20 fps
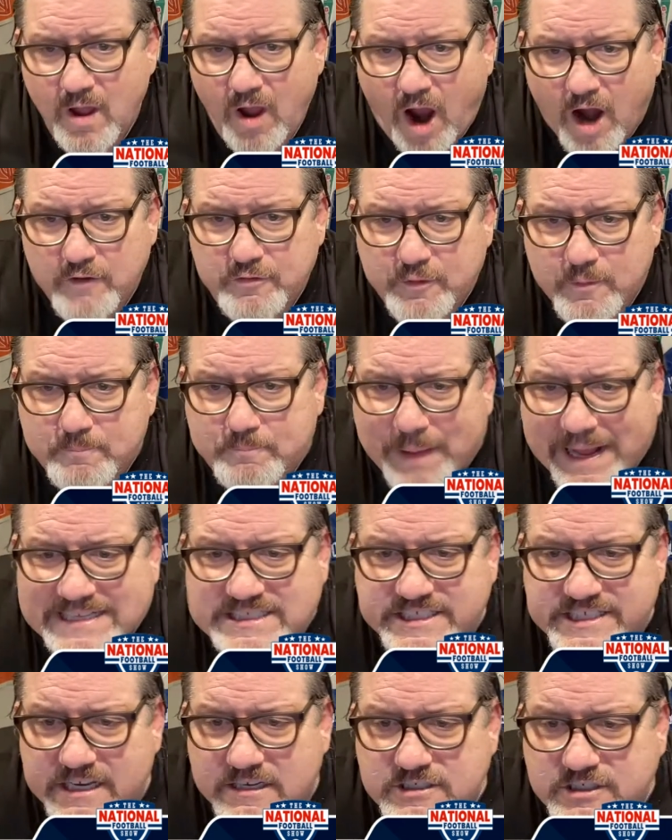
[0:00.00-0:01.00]
Arthur, Big
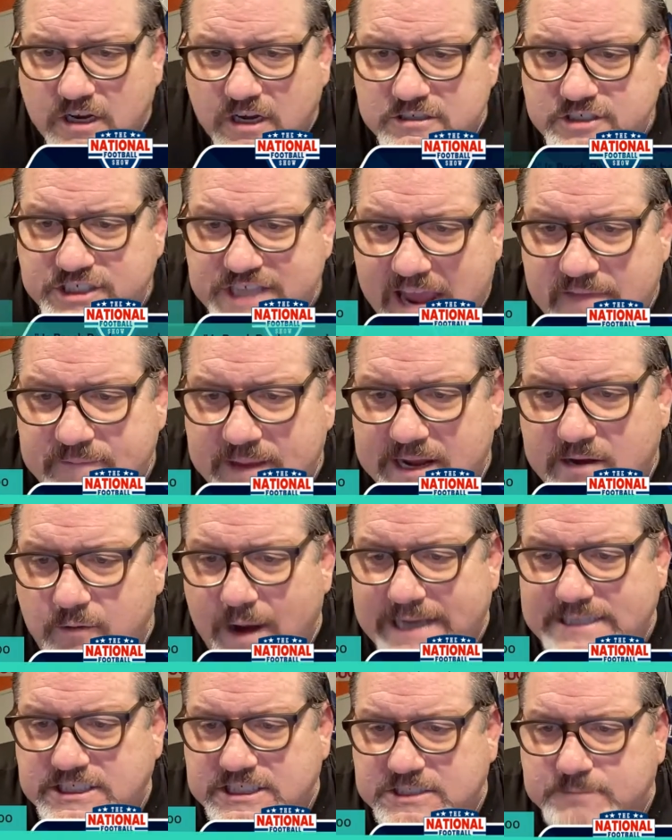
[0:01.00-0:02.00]
Sills, our saving
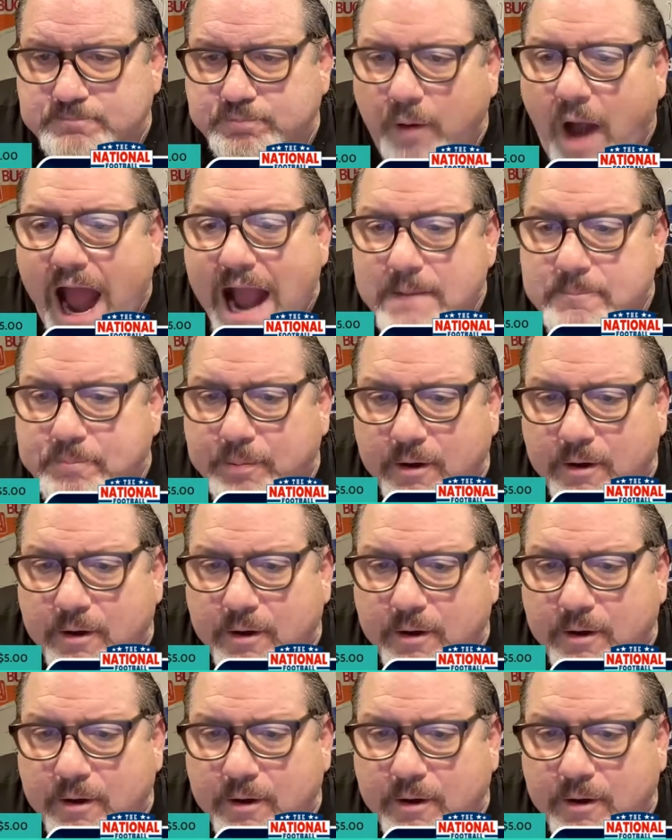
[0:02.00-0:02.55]
grace is Brock